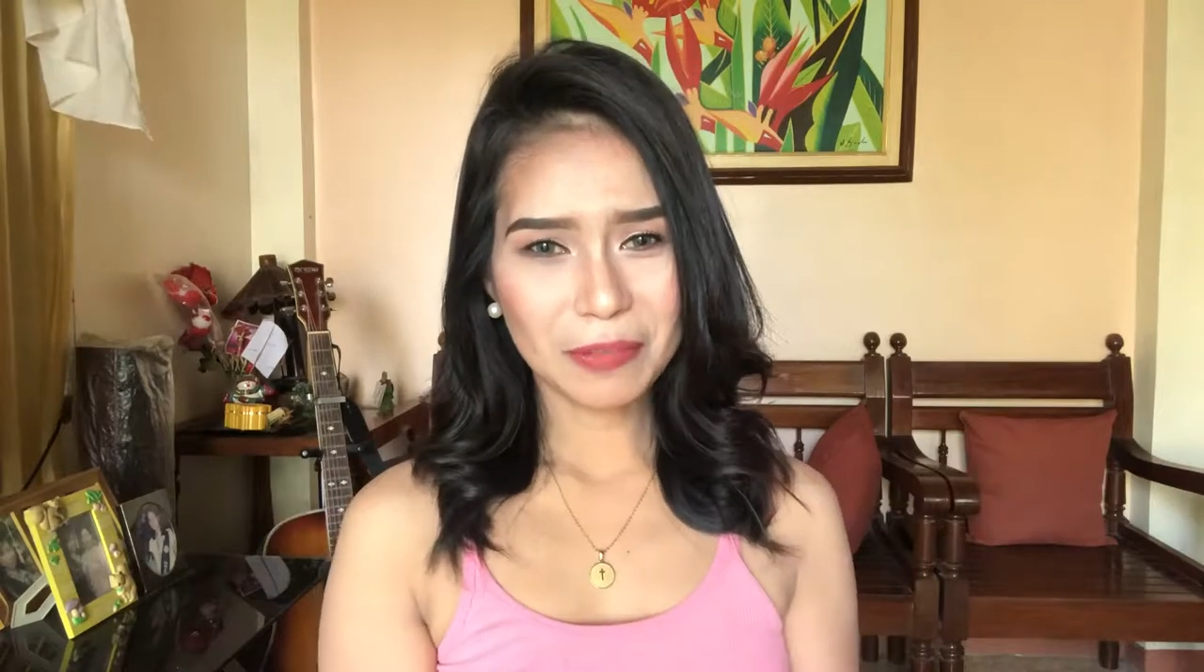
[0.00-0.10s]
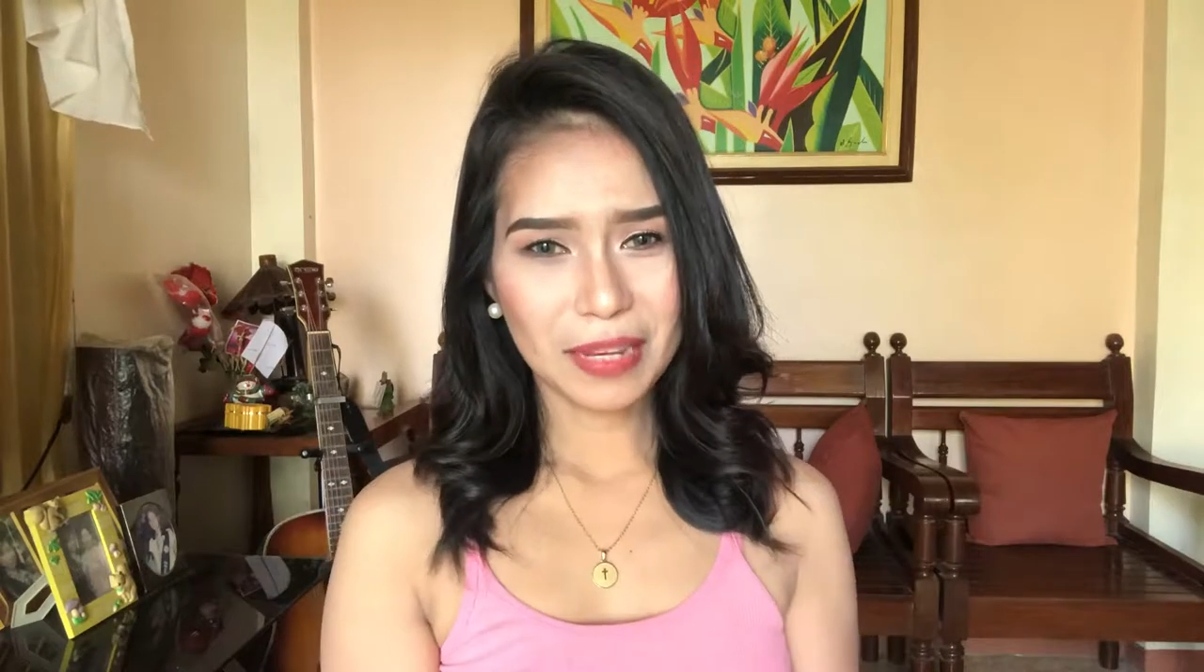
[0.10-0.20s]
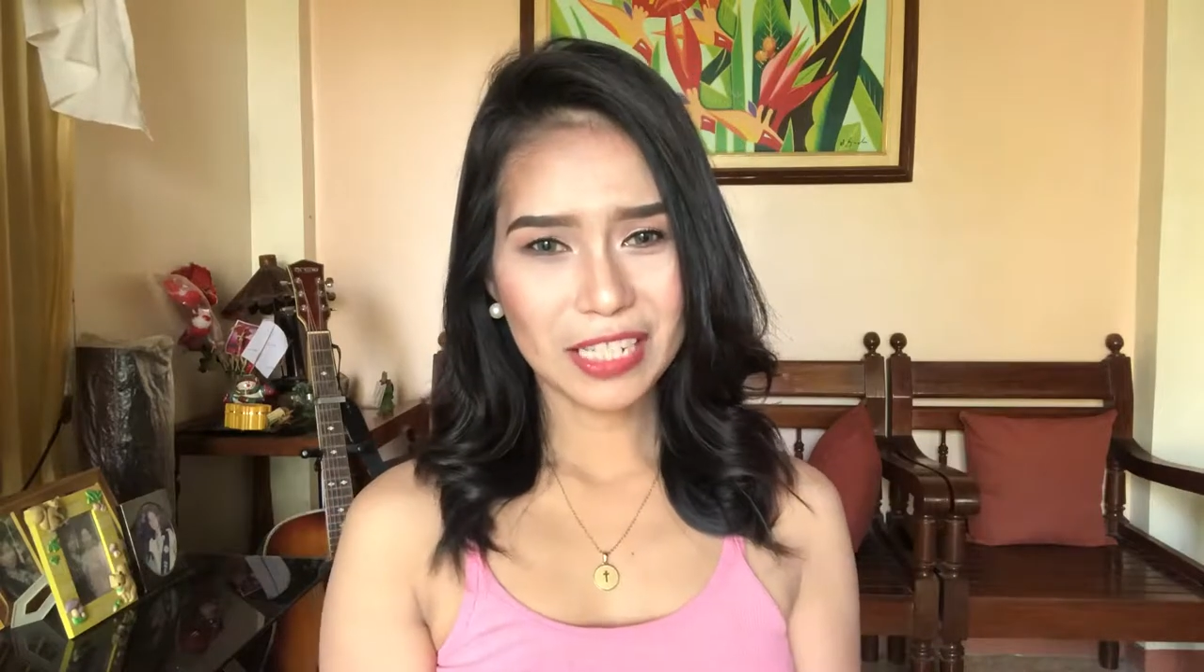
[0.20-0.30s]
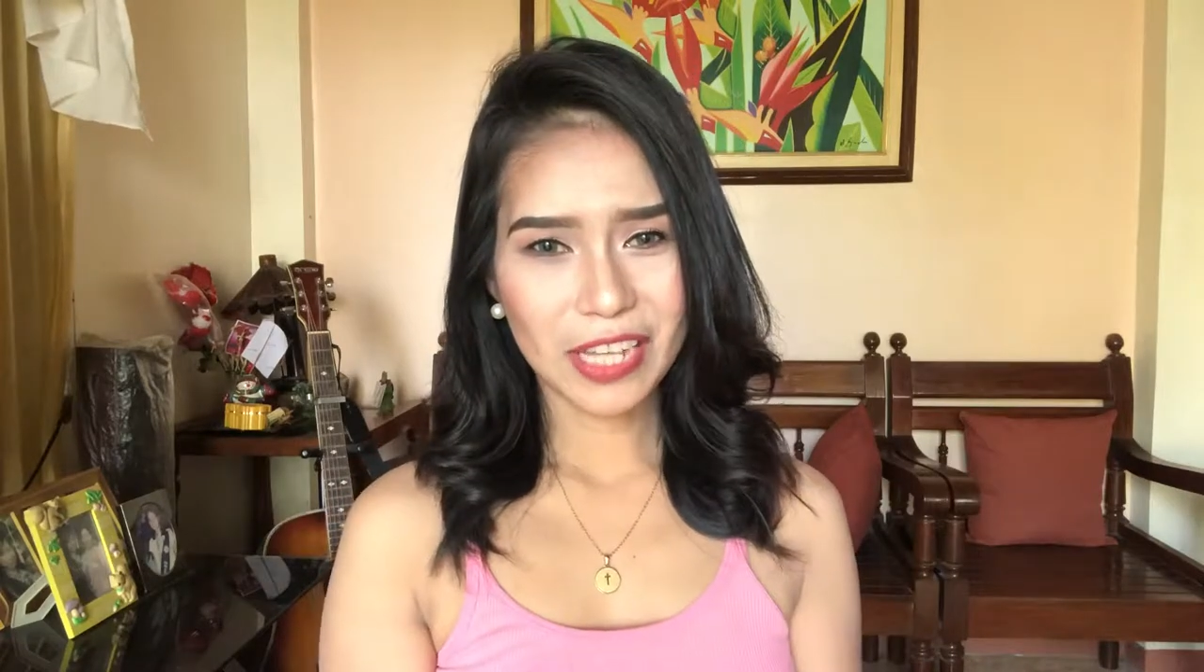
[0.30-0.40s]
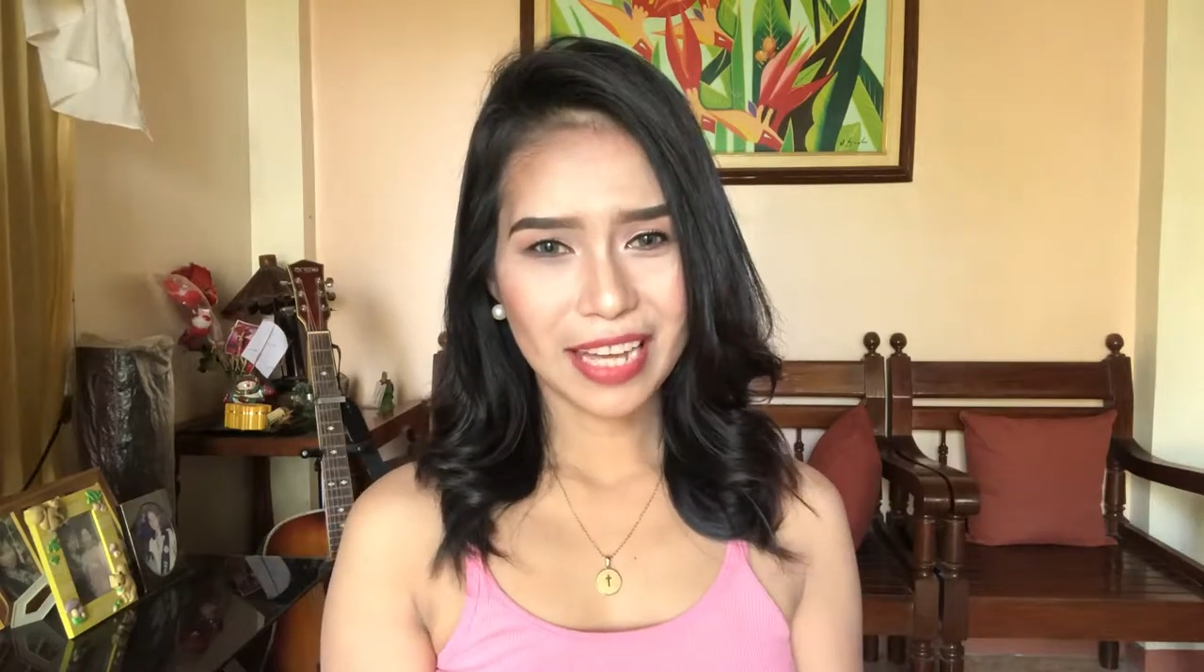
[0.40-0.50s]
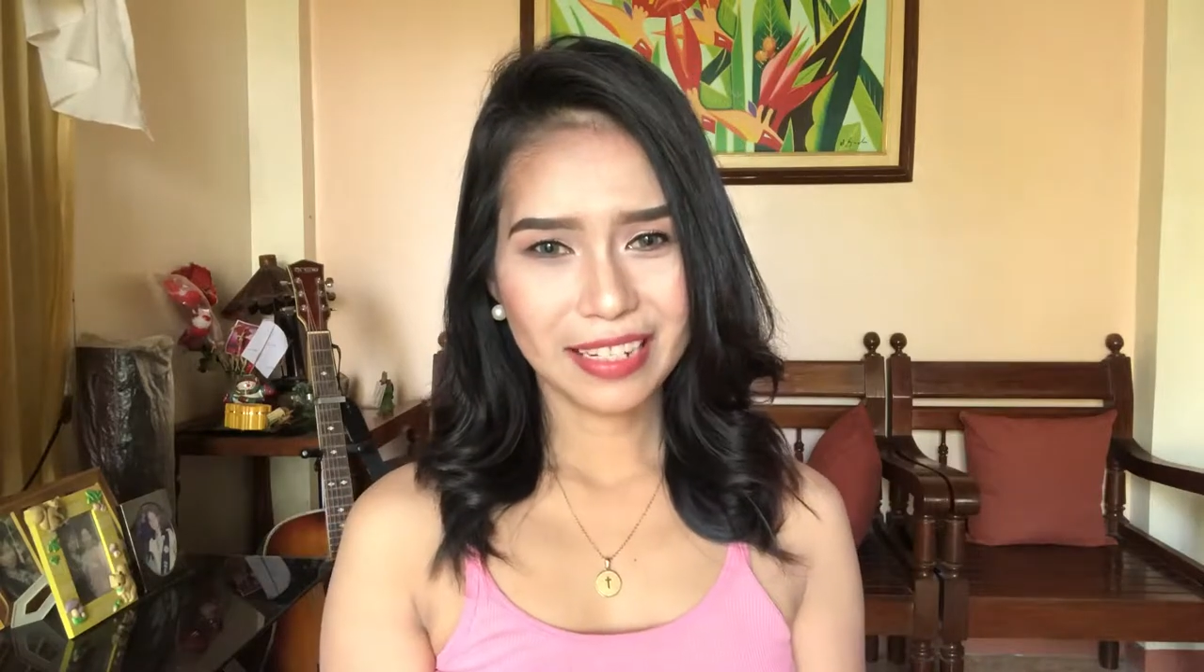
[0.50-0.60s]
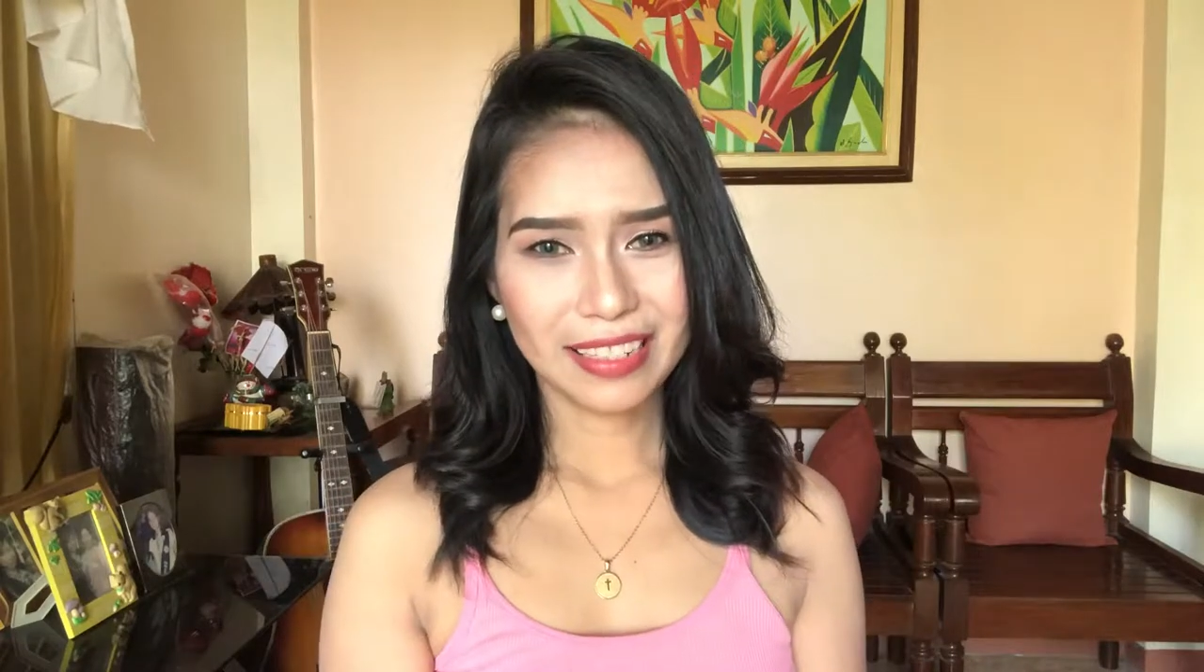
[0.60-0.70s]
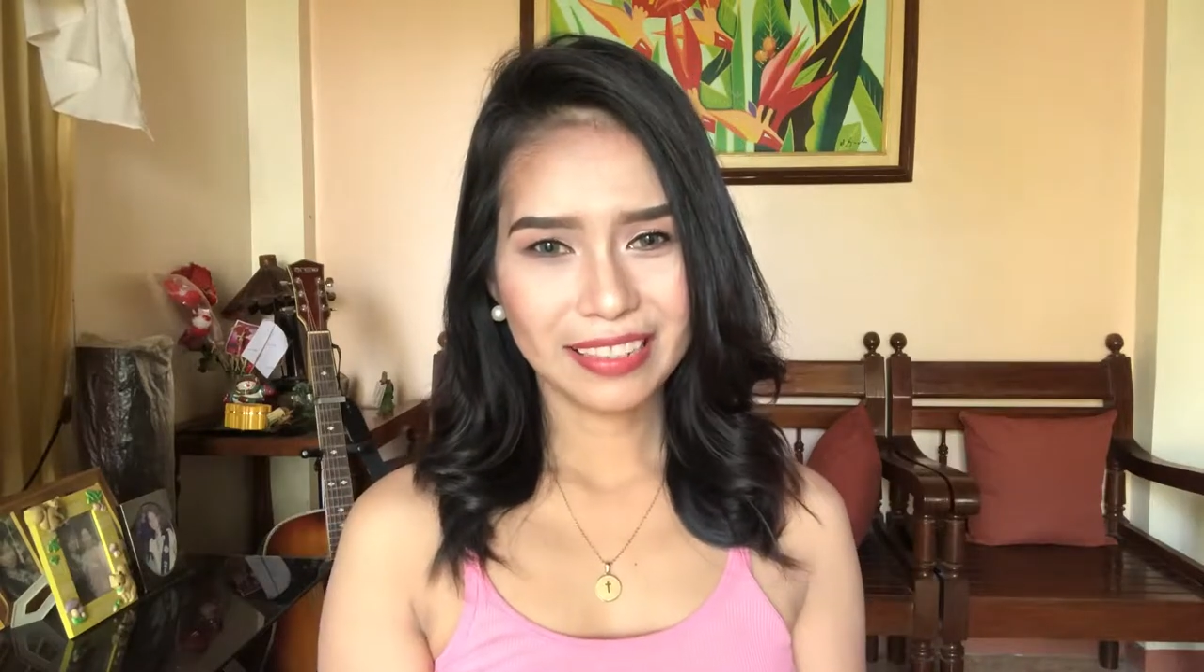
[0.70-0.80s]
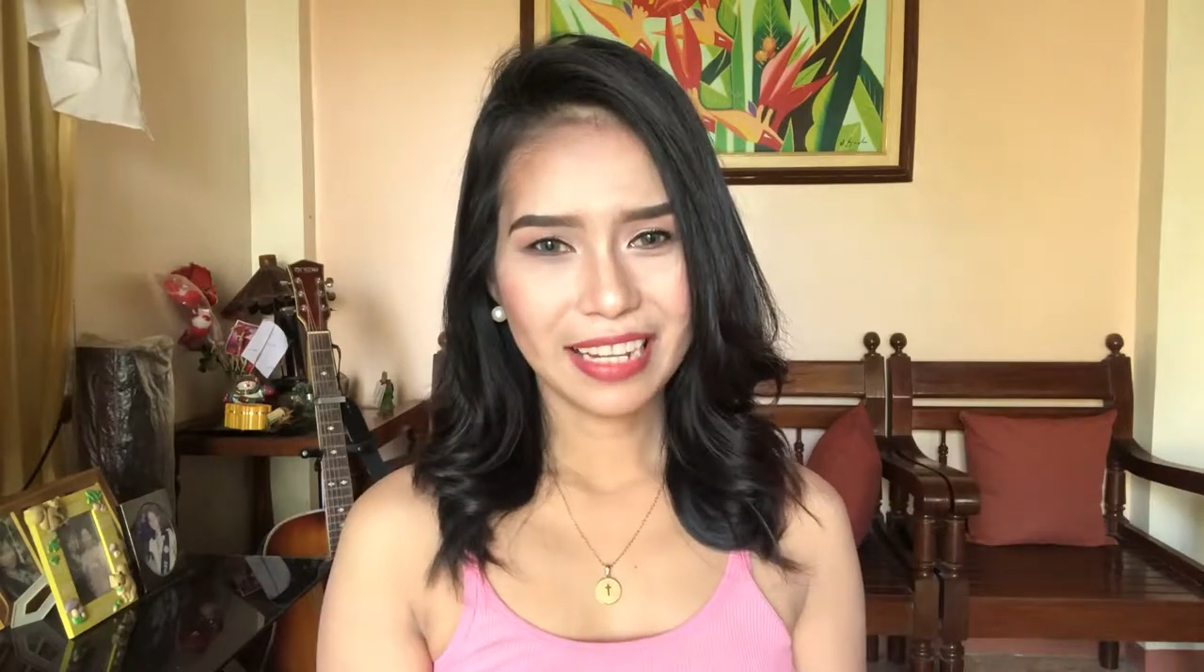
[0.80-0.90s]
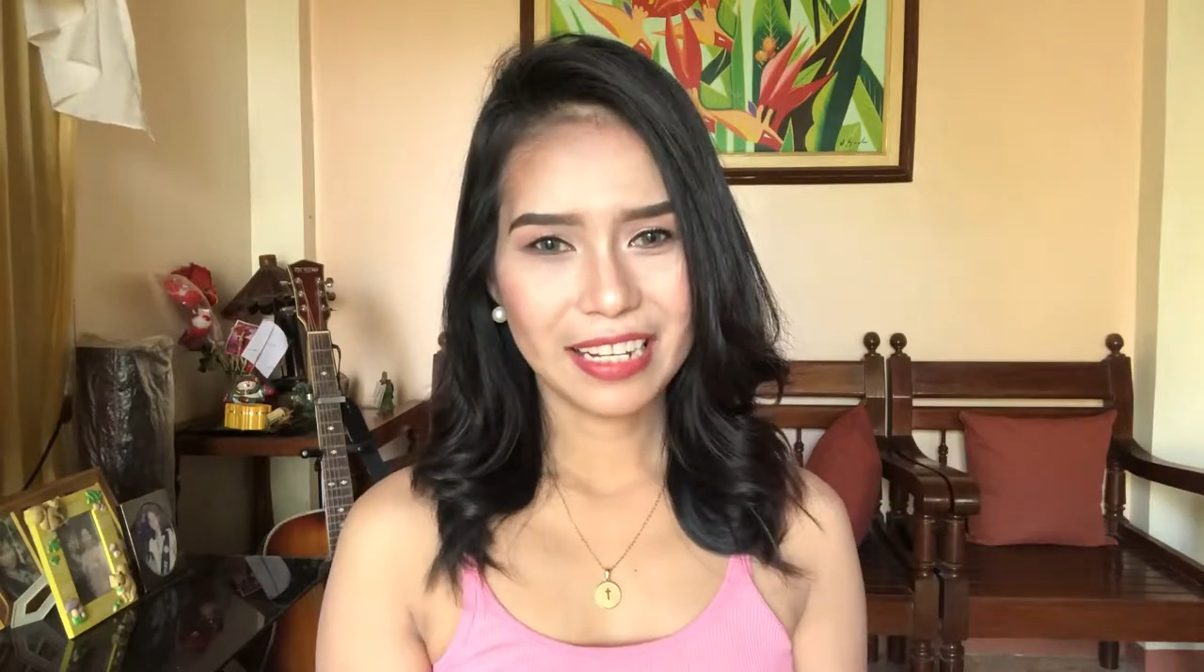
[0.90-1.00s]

to my channel,